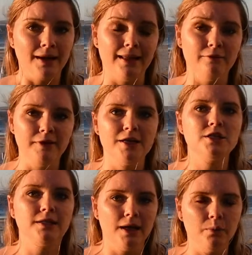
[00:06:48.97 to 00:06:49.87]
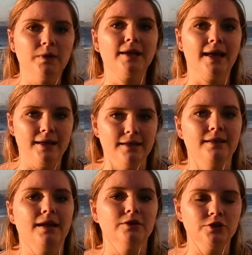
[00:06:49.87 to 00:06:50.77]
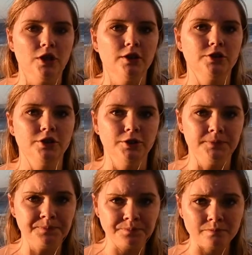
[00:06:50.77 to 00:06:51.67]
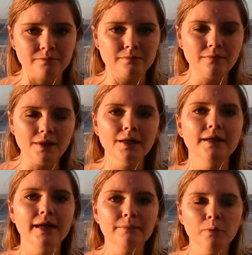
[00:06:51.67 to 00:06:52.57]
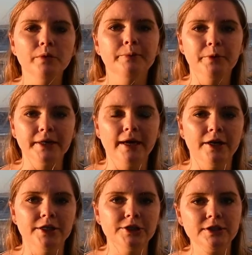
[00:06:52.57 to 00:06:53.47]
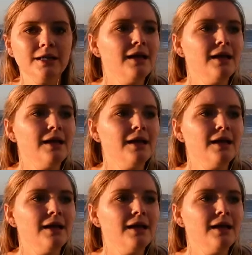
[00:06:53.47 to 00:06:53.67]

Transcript: And eventually they will get it, and they'll start to get more and more encouraged.